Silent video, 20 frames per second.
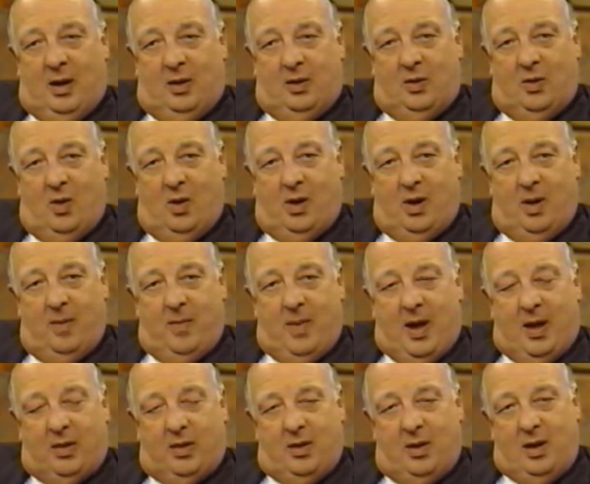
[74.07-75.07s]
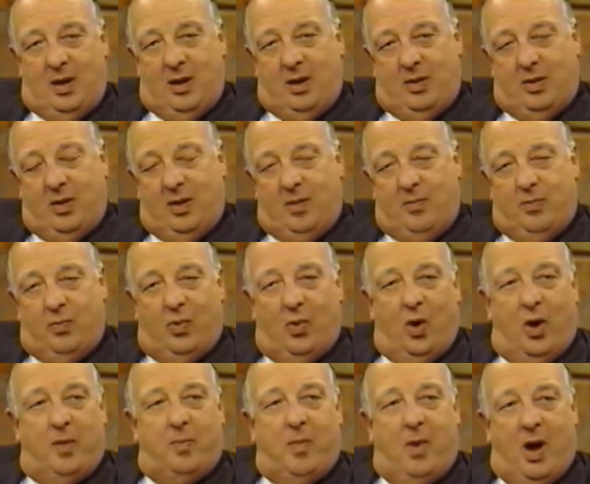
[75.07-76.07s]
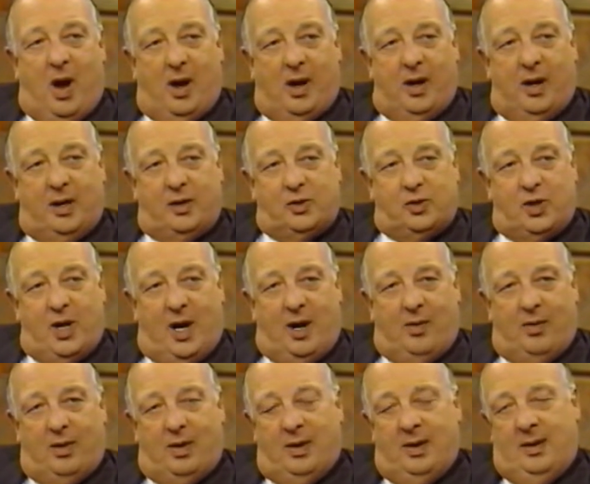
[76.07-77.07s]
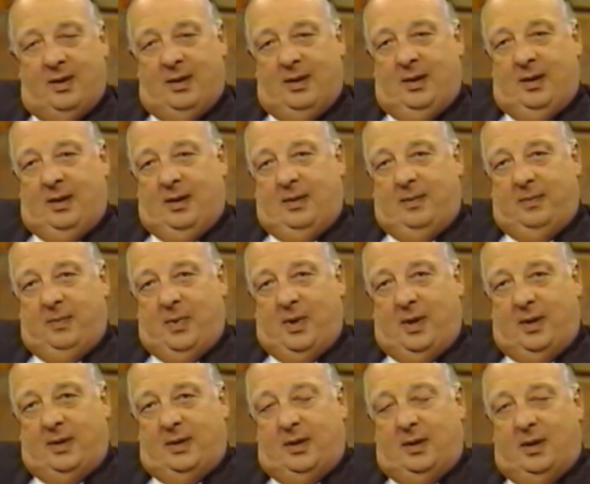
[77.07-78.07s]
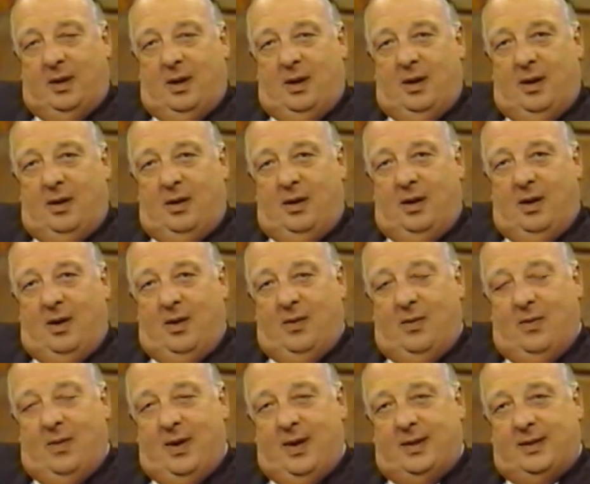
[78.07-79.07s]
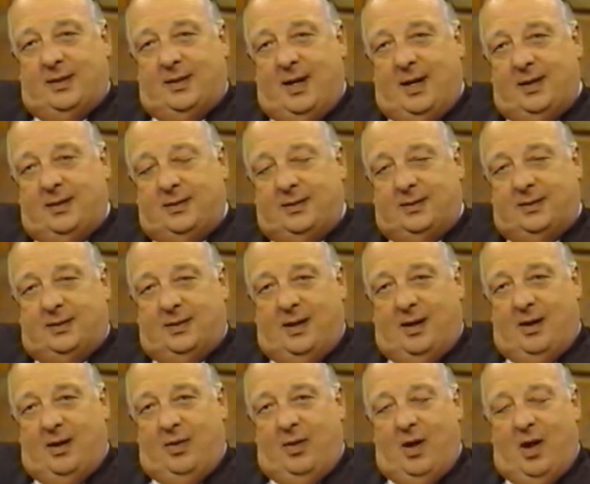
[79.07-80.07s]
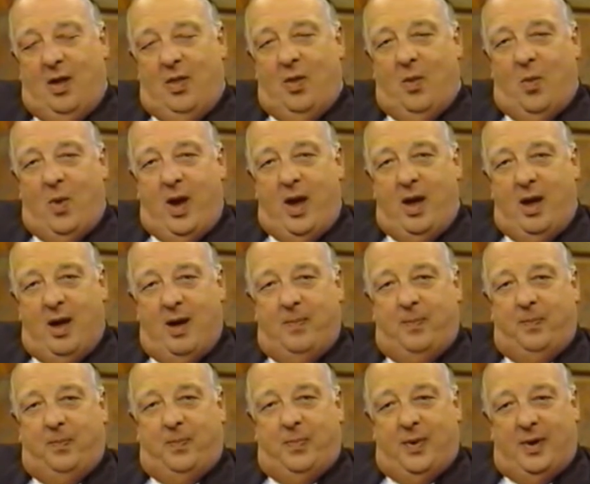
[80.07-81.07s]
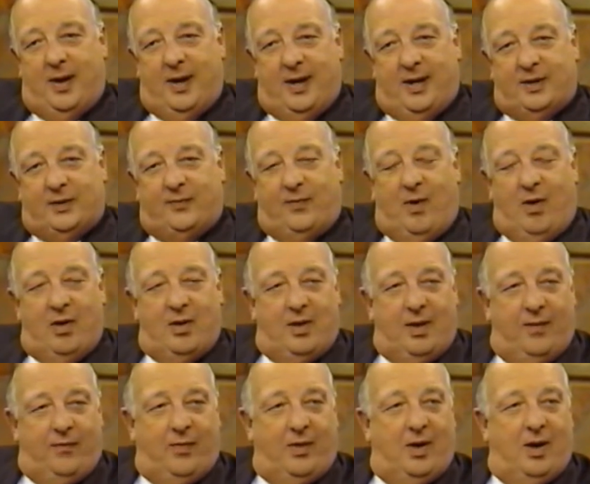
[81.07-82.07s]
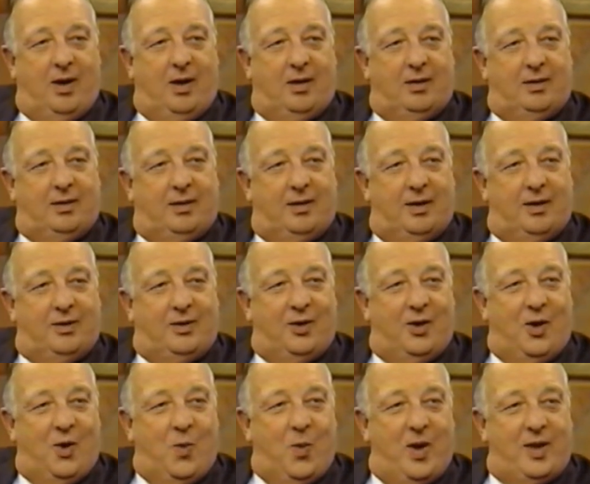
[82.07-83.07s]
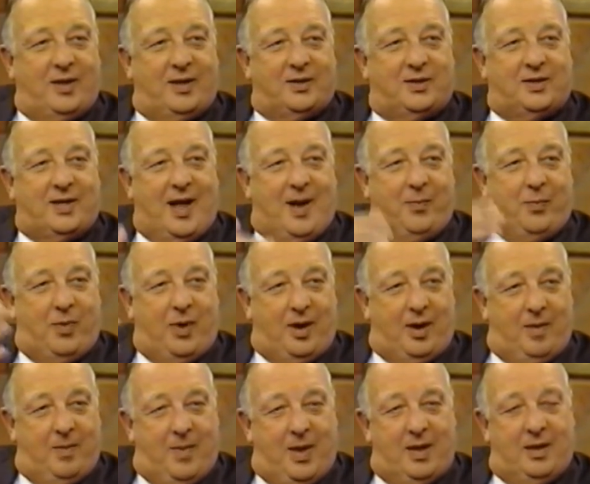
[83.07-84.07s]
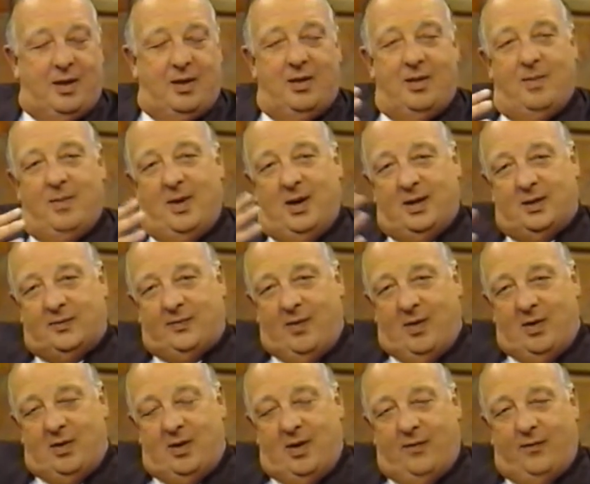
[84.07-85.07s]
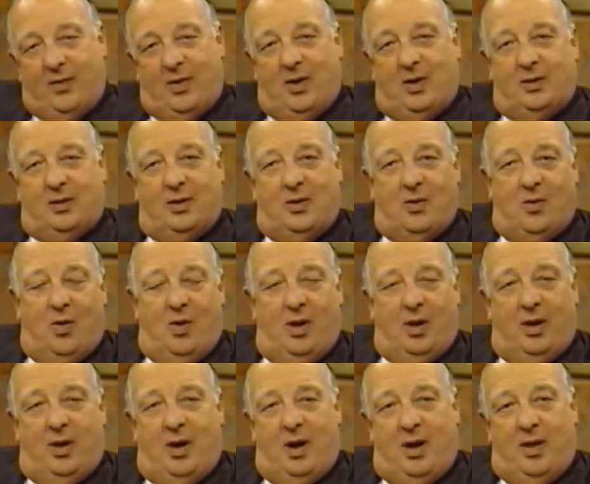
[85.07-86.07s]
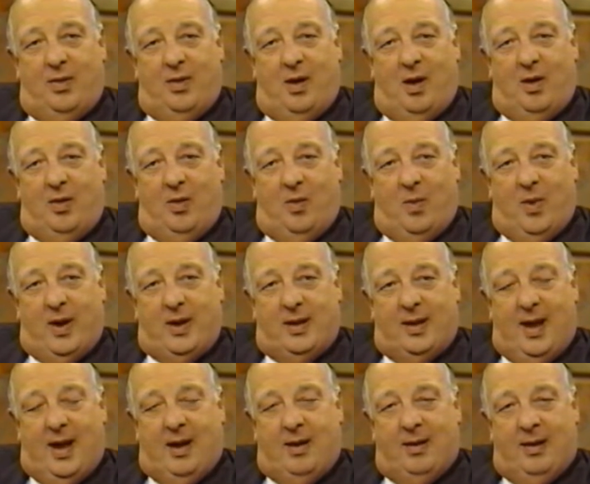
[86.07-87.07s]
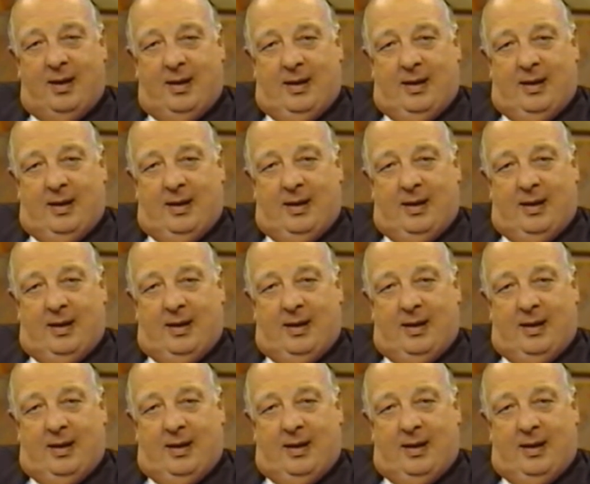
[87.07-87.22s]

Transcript: talking about the broad market in general. But, you know, it's on the way up. It's very difficult to know when to stop recommending them, and it's very difficult to call on the way down.